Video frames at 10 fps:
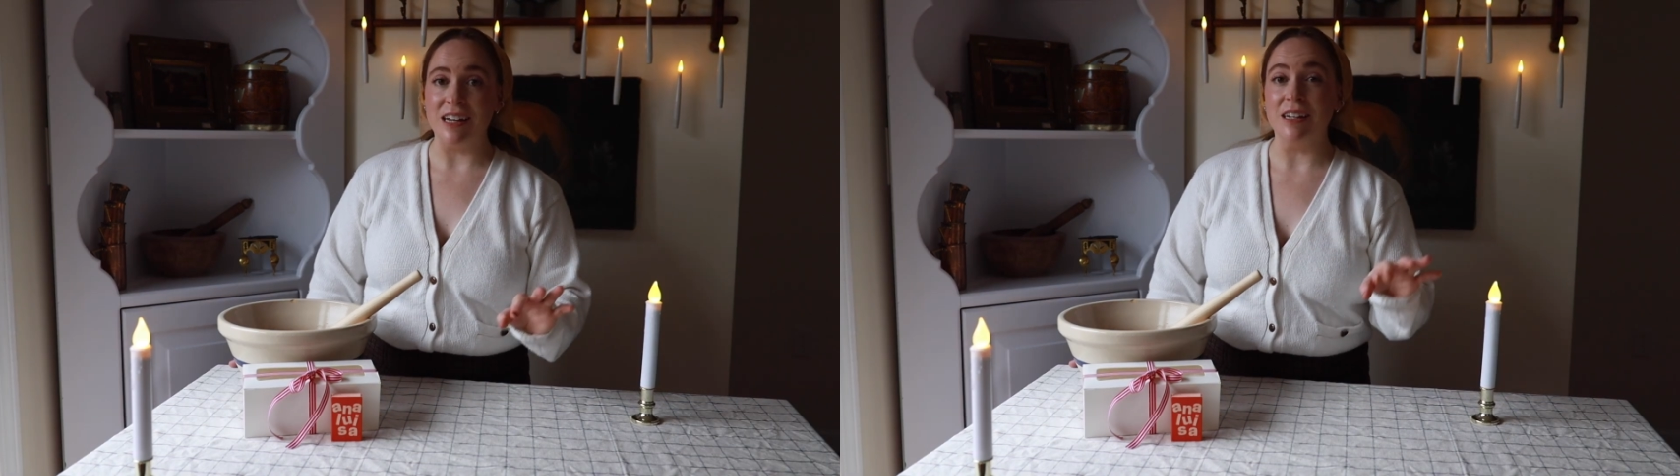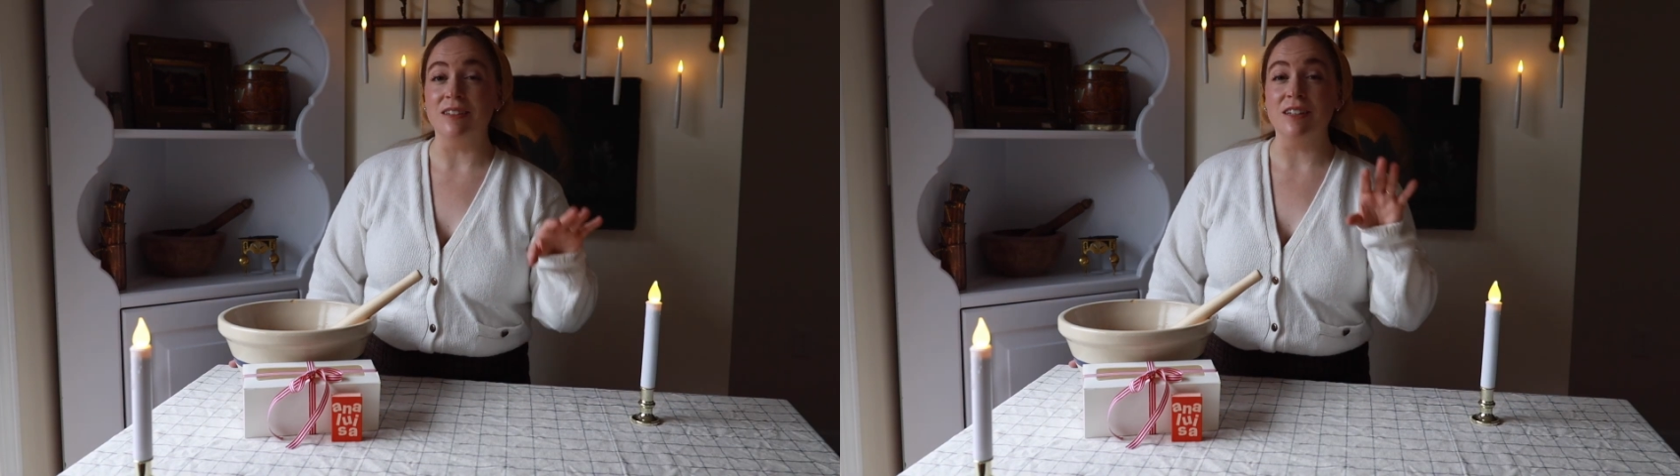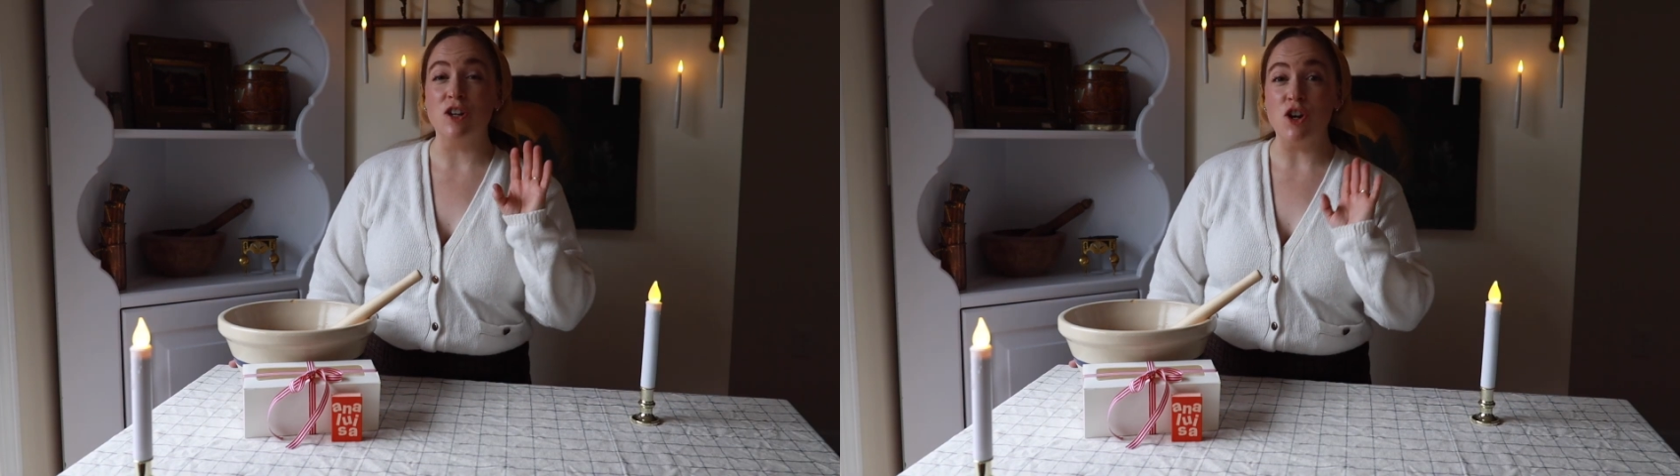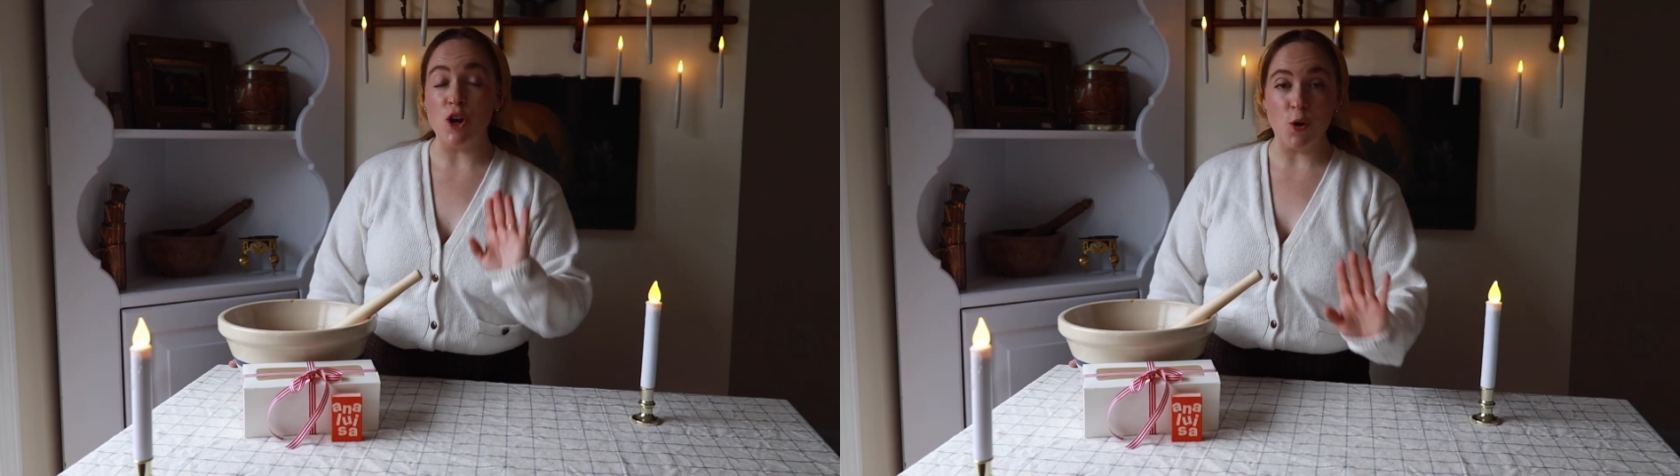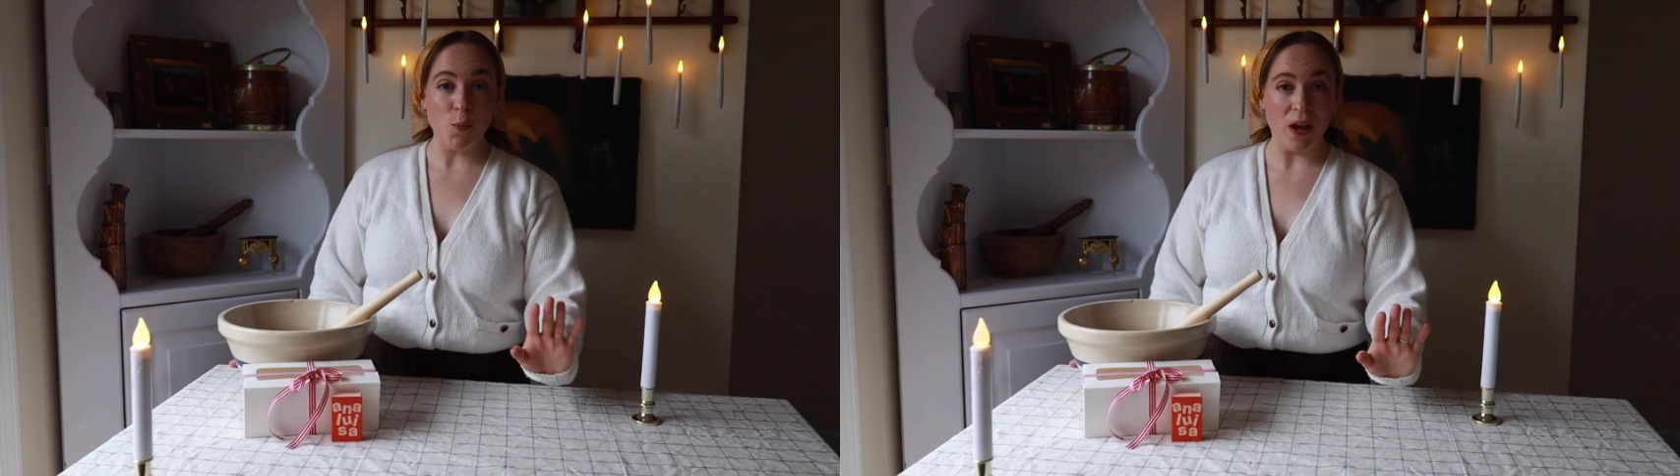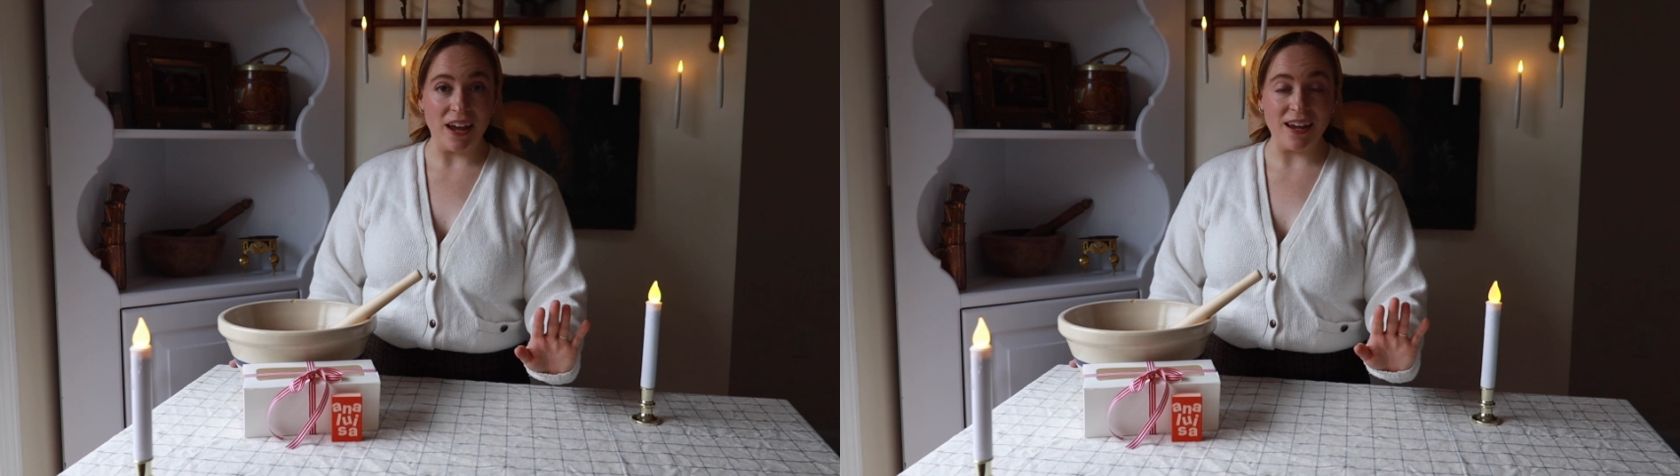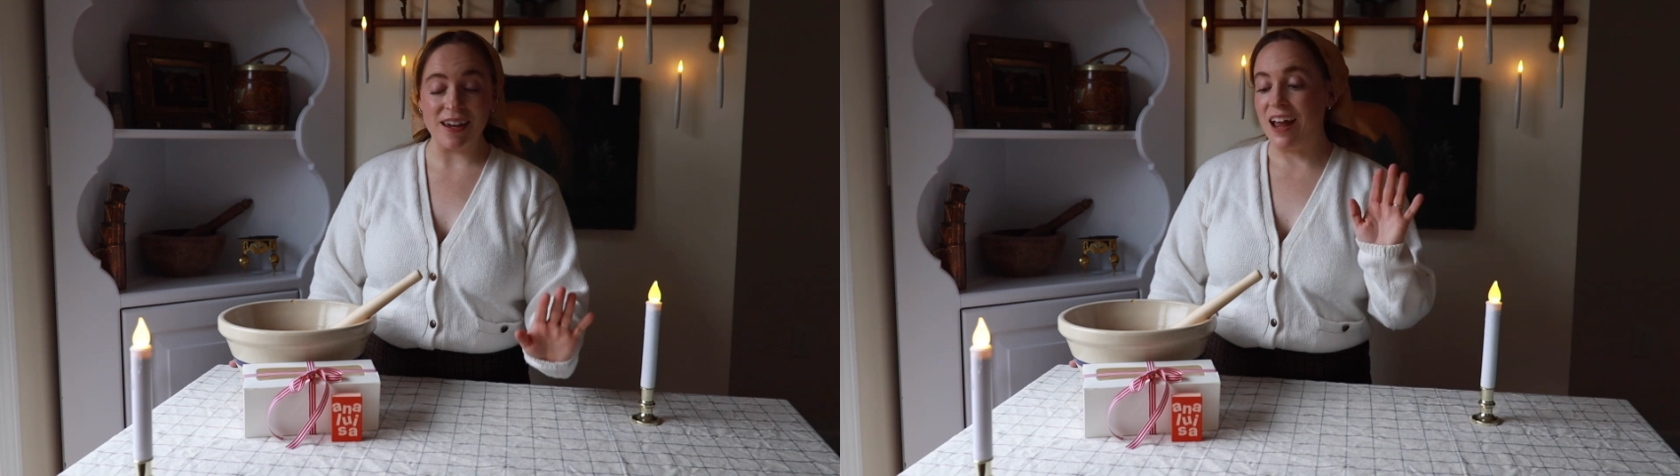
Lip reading: It is no bake,